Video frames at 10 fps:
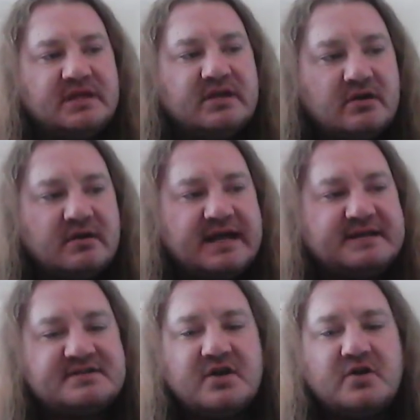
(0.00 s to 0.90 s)
You hear
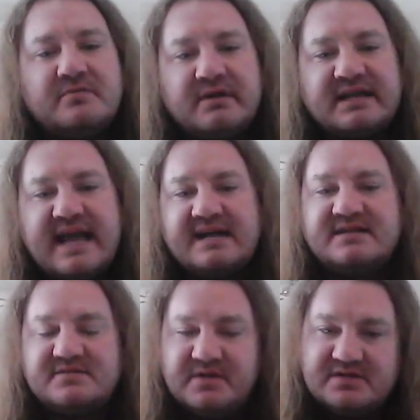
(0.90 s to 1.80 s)
Enzo and Big
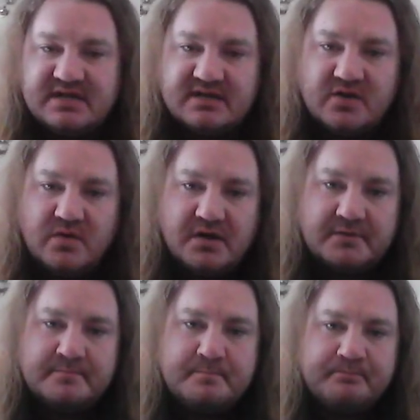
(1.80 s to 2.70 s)
Cass's music go
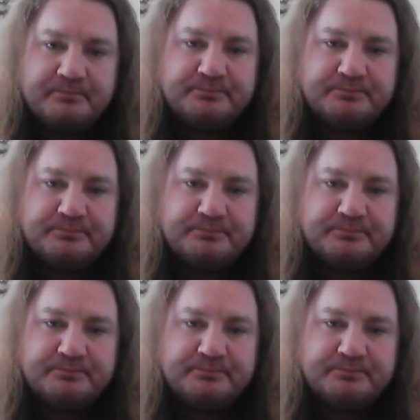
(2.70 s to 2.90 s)
on,